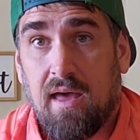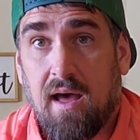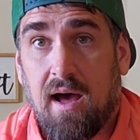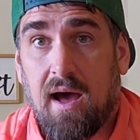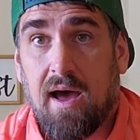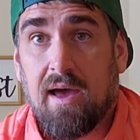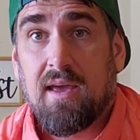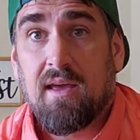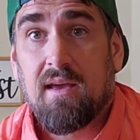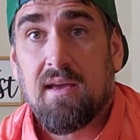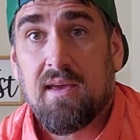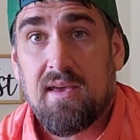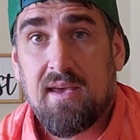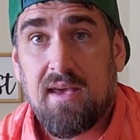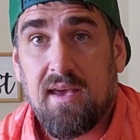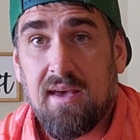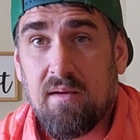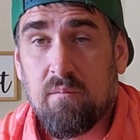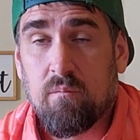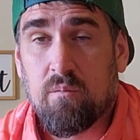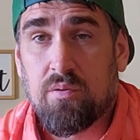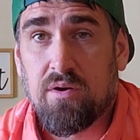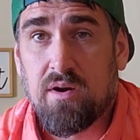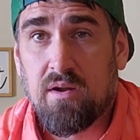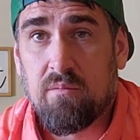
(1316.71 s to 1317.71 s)
I can
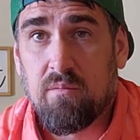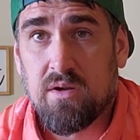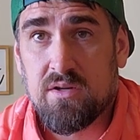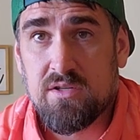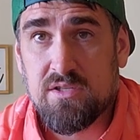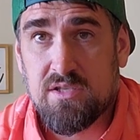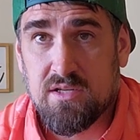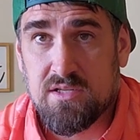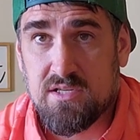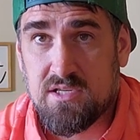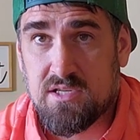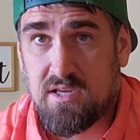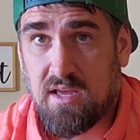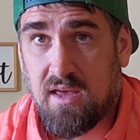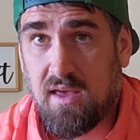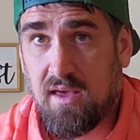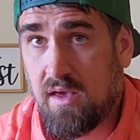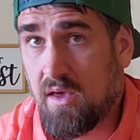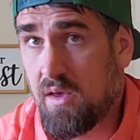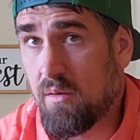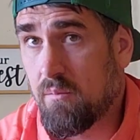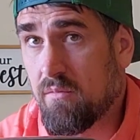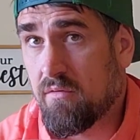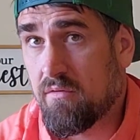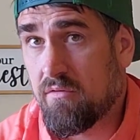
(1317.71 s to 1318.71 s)
get pretty much the
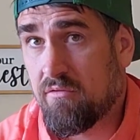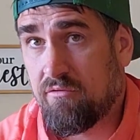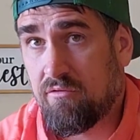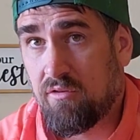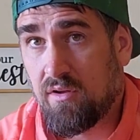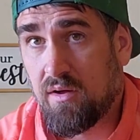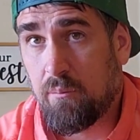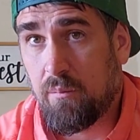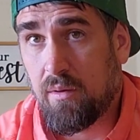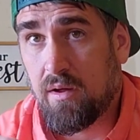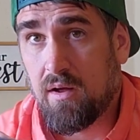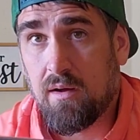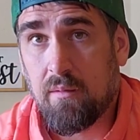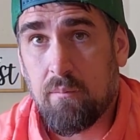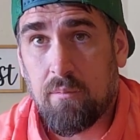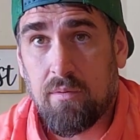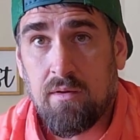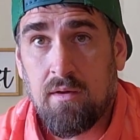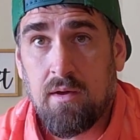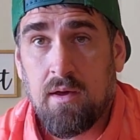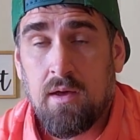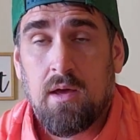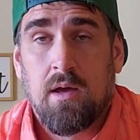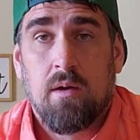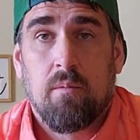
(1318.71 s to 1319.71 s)
same flip up,